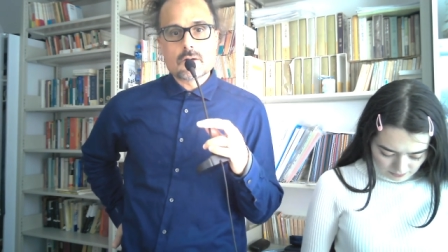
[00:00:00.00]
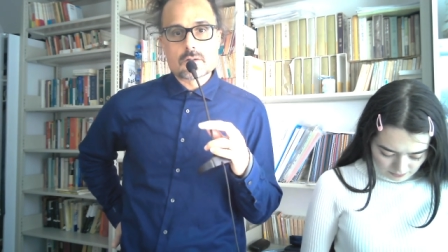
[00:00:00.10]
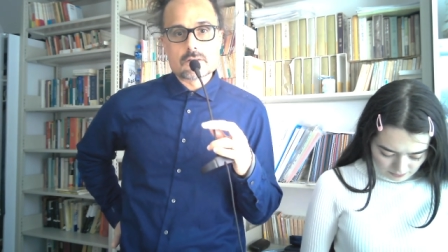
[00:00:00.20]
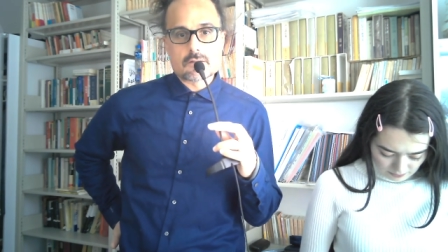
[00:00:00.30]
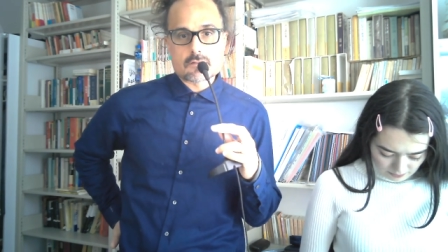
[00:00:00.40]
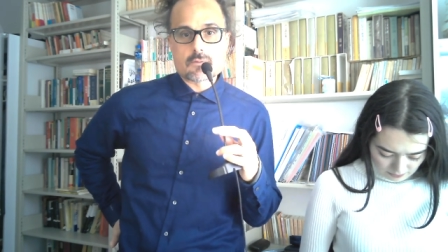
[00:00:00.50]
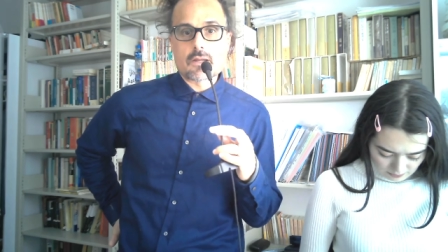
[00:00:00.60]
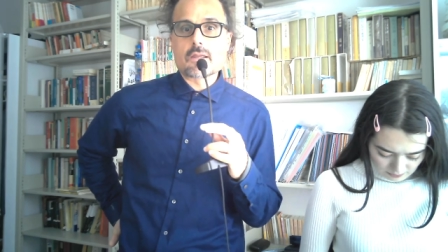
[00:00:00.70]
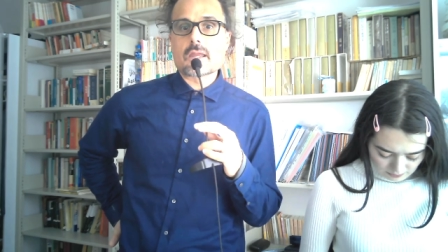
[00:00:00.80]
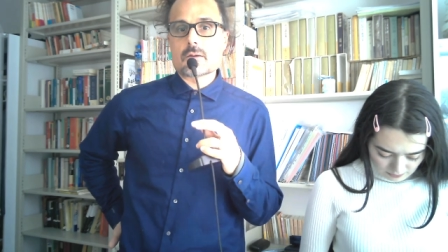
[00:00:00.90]
or
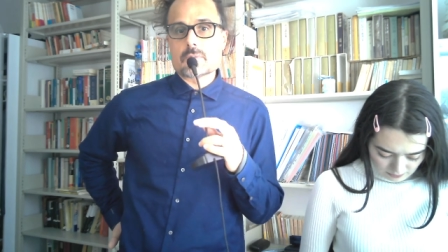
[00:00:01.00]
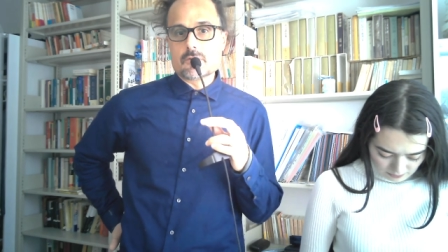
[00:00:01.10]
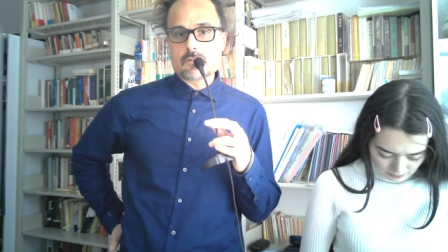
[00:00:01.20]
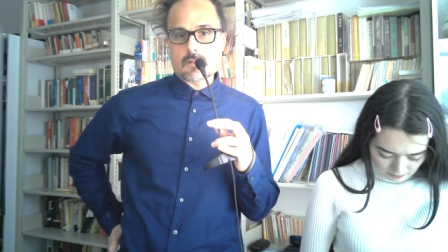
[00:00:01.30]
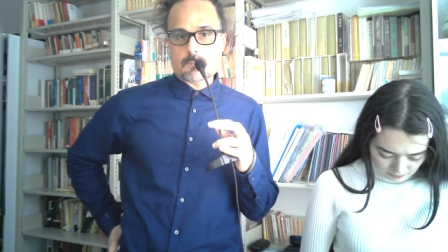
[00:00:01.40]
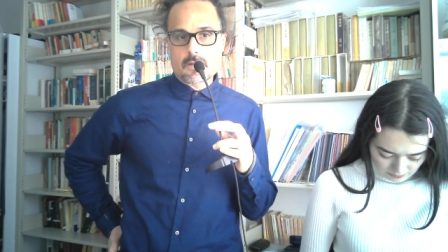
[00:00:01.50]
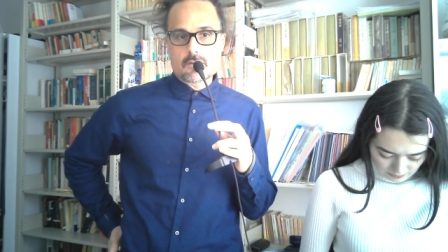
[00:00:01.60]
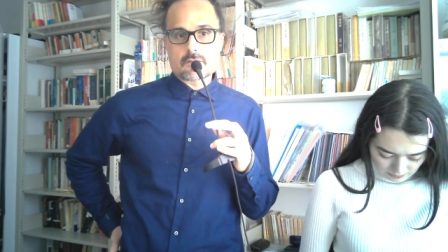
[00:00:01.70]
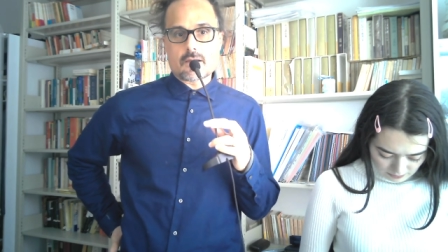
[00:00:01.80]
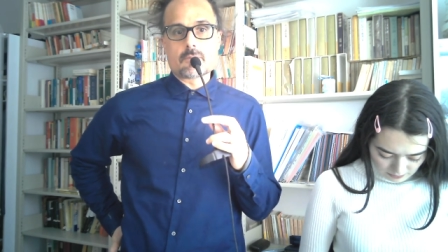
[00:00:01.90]
literary hermeneutic
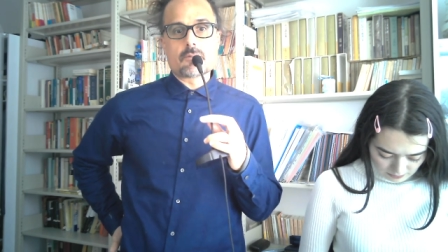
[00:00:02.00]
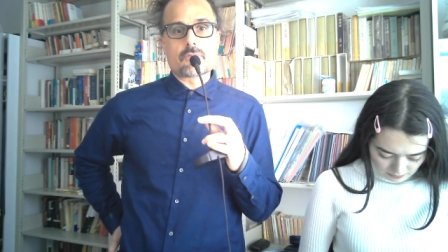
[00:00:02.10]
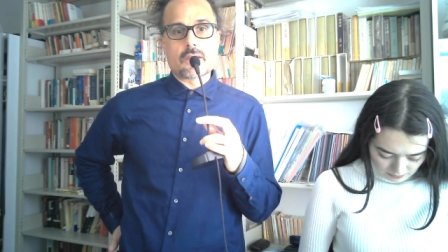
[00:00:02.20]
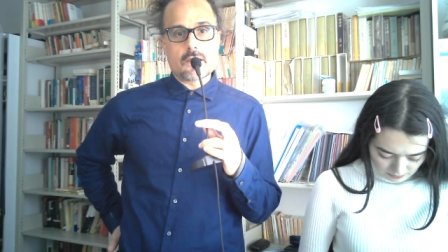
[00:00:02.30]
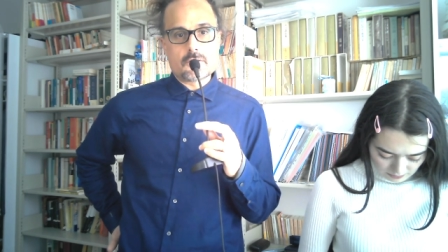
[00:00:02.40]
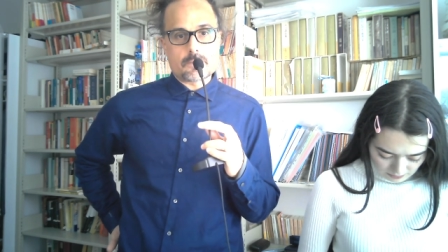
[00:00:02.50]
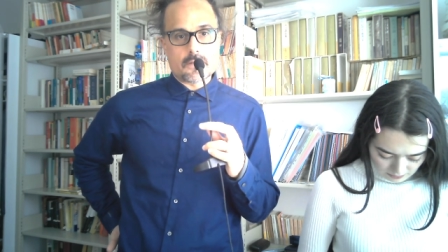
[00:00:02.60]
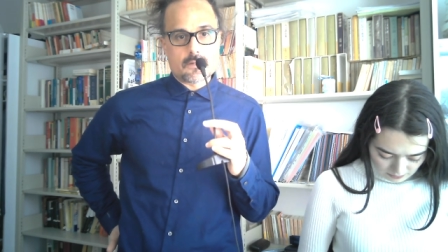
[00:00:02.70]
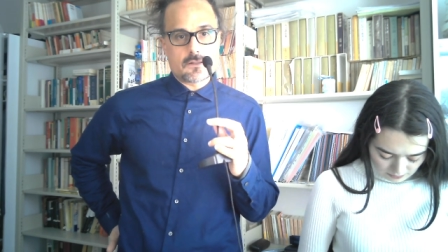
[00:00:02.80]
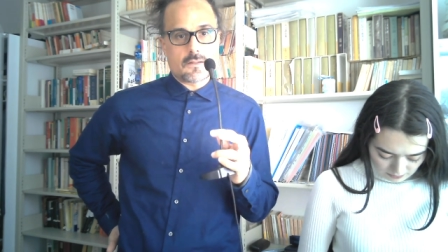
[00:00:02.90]
paradigm of the Edo
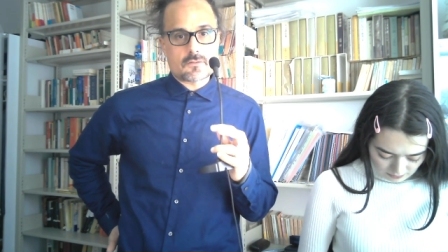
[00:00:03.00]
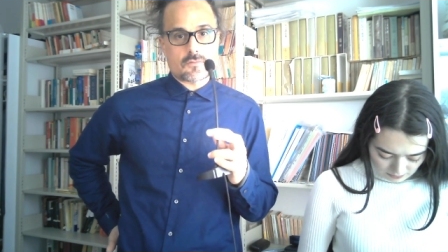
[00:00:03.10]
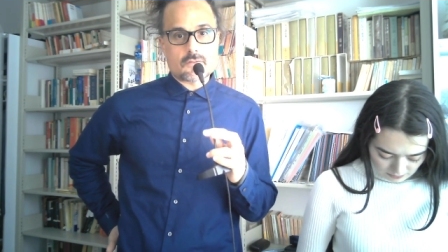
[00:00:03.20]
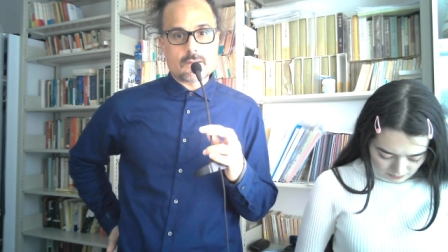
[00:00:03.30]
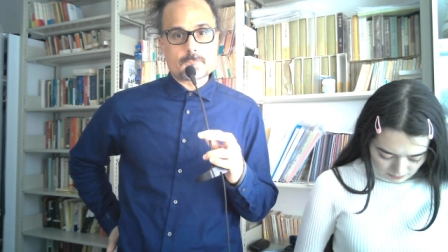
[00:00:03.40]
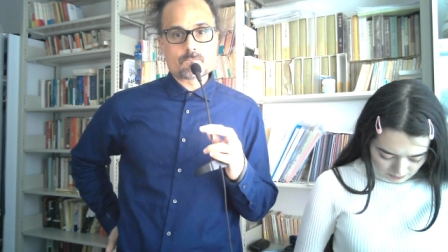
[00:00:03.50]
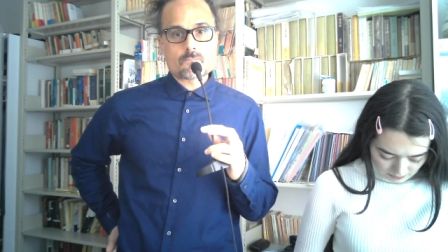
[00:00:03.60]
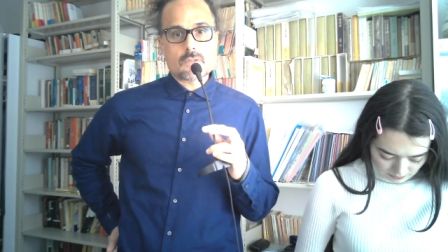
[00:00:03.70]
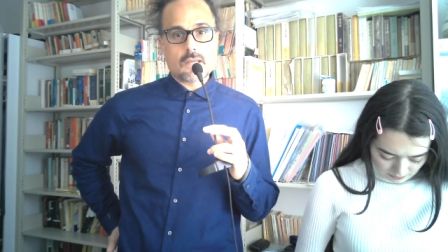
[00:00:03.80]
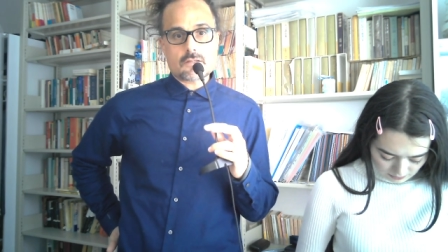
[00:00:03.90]
period, that's the
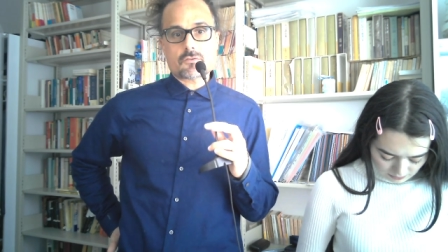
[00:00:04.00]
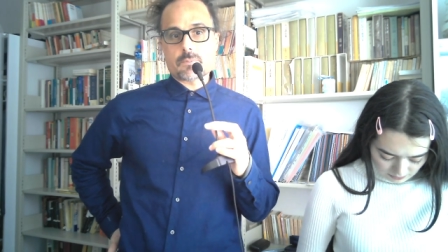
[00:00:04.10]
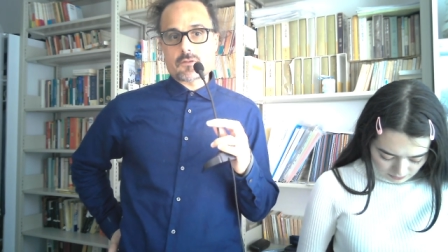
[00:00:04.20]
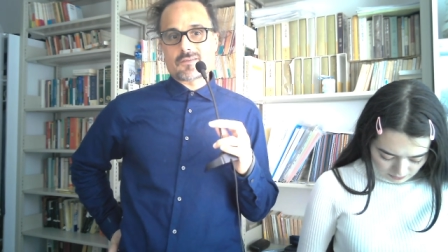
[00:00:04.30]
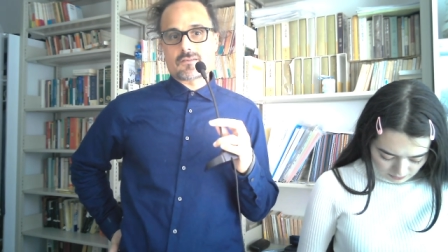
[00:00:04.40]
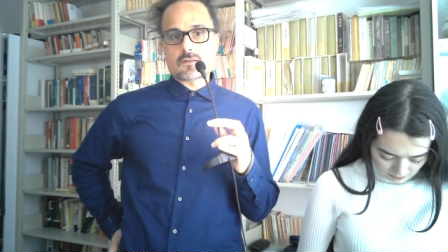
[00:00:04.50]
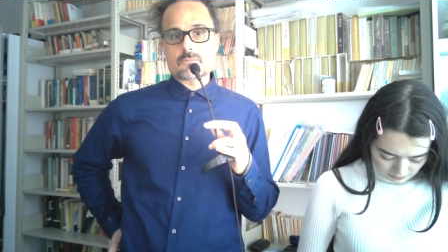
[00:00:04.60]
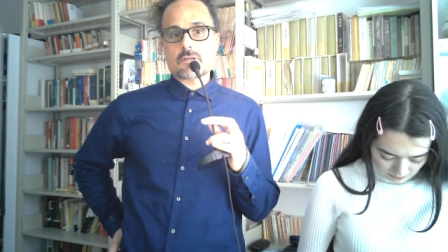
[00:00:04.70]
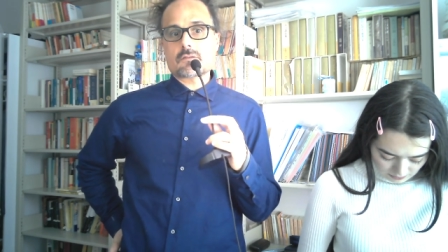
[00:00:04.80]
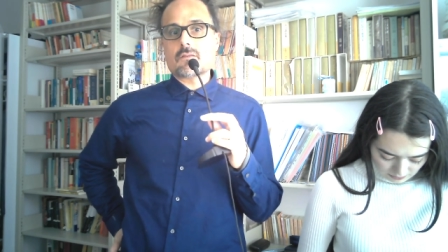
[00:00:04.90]
explicit
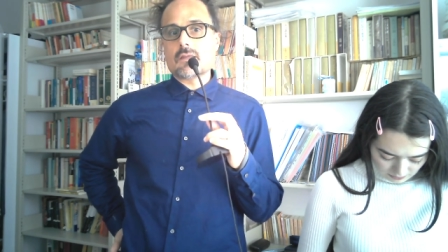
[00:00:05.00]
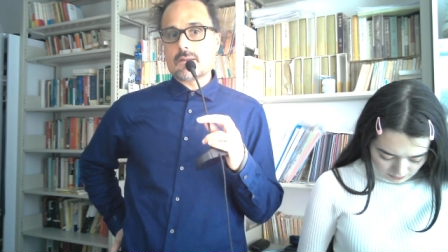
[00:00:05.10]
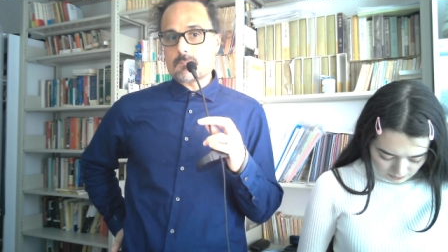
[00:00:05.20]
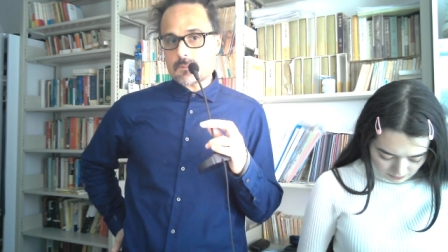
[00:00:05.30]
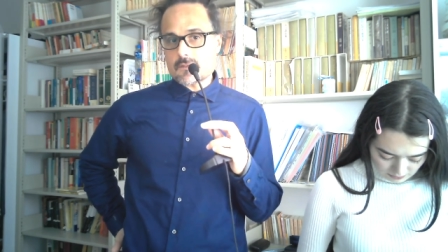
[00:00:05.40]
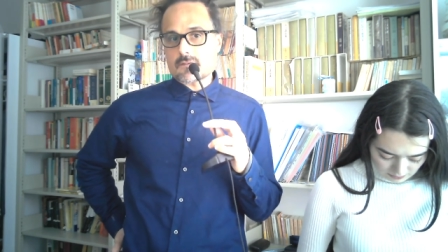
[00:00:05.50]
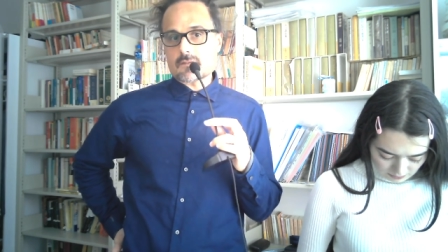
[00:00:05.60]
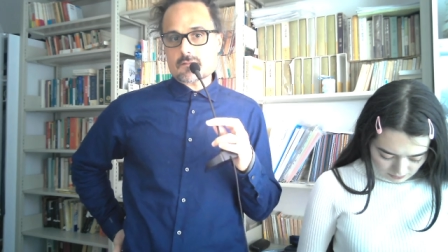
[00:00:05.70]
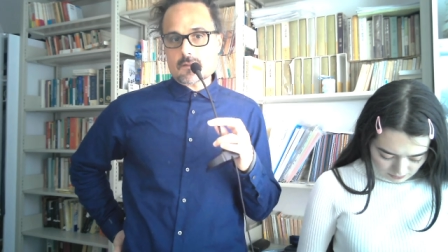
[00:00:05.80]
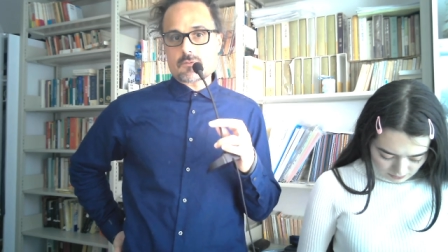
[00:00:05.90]
subject, the
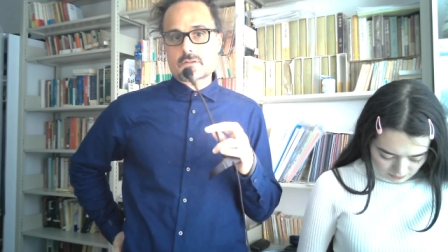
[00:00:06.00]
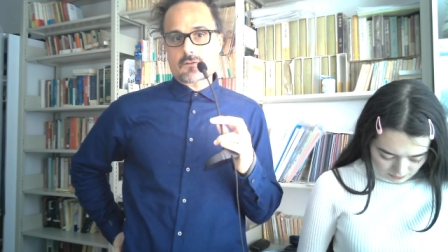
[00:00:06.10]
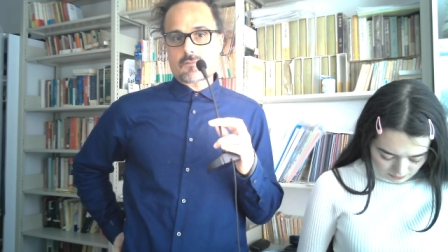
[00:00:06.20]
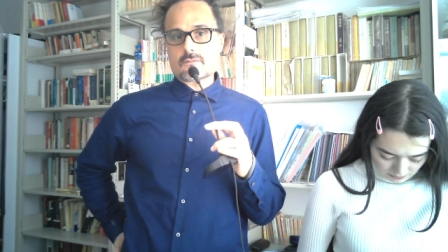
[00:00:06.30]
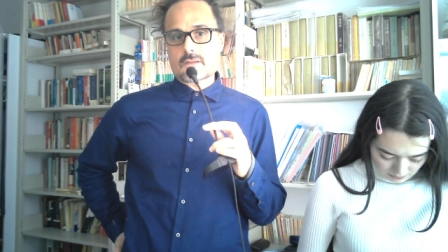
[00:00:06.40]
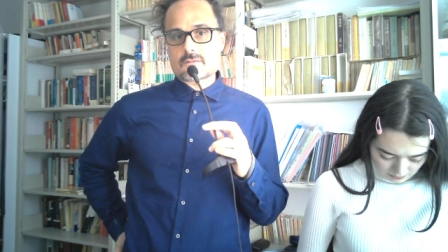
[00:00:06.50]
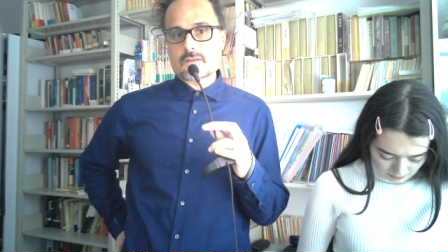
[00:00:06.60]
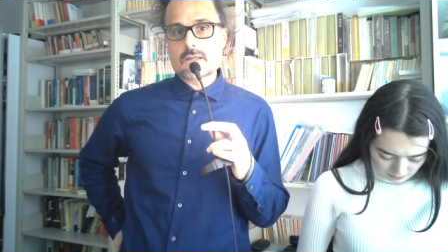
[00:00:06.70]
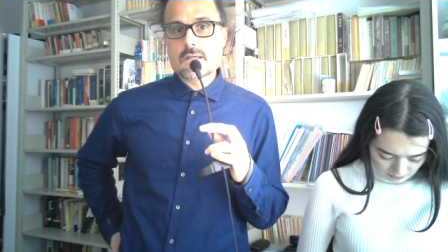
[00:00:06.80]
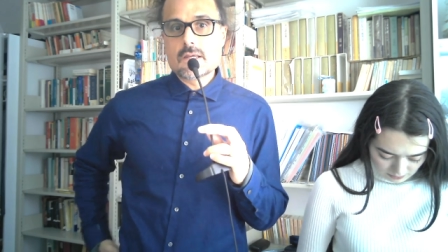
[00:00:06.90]
implicit subject of this essay